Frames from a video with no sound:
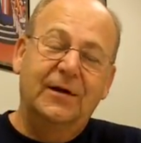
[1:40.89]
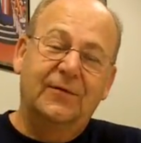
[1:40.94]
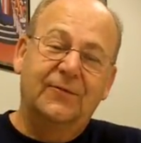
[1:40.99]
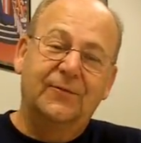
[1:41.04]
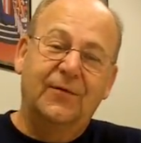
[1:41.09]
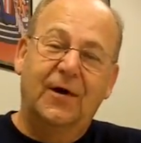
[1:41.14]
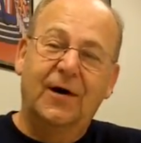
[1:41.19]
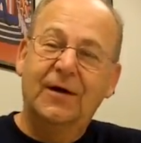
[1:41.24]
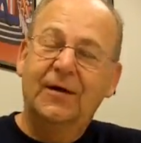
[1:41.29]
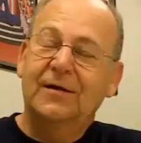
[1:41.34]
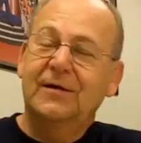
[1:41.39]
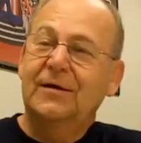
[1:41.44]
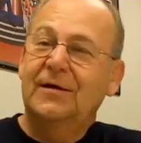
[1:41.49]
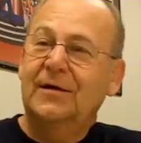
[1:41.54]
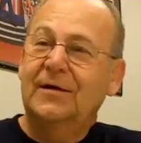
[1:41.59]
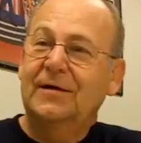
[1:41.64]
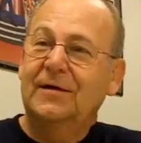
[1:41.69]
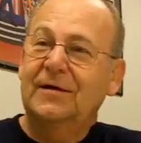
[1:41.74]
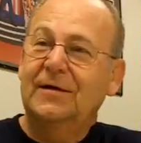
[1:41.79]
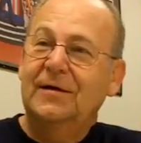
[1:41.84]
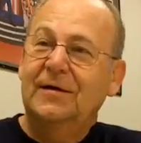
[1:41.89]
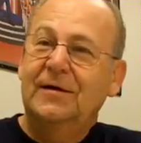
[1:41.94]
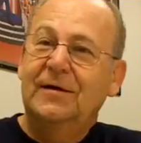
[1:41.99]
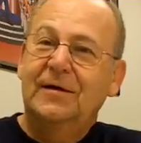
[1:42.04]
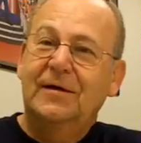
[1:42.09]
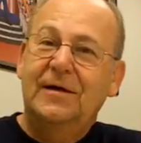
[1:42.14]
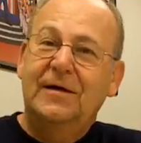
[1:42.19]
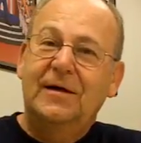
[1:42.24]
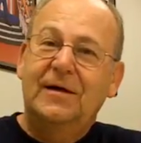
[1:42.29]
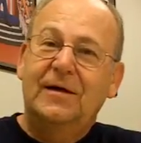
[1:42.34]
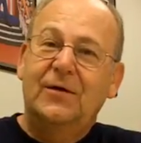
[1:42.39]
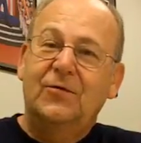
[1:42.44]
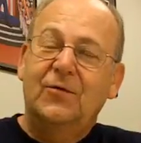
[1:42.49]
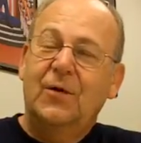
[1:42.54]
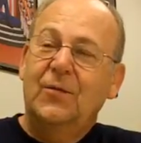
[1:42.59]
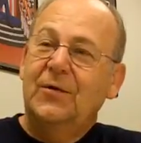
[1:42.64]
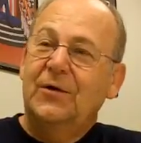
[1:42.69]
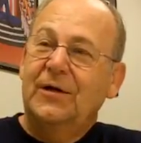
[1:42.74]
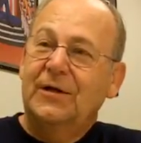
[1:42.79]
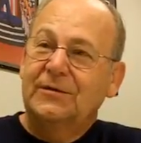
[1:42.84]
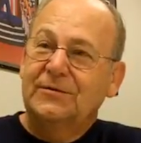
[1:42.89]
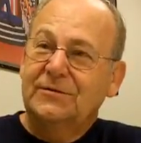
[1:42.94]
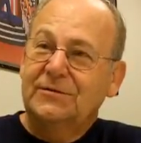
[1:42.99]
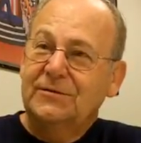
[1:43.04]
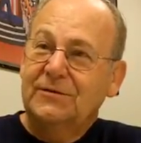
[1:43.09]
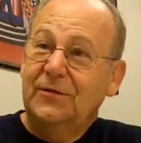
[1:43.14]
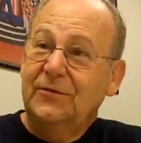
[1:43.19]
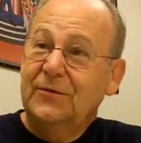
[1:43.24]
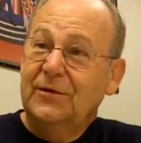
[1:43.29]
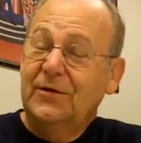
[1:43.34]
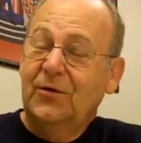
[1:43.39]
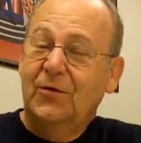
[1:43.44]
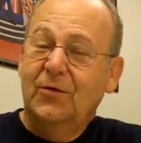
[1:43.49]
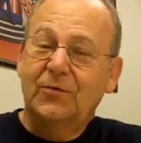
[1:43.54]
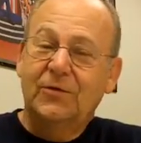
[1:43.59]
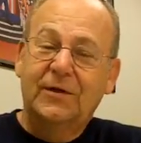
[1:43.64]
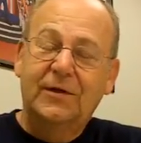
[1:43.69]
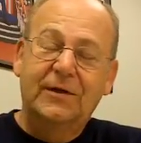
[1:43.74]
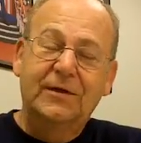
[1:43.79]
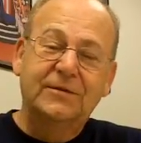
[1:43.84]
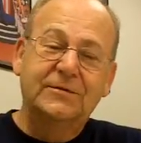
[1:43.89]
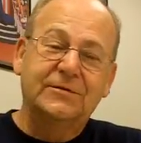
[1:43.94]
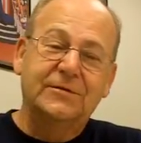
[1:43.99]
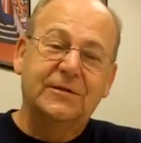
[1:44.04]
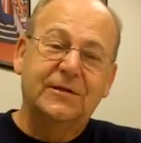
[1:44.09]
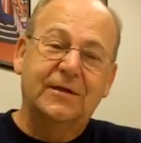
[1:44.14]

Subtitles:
a fond reminiscence of the old days.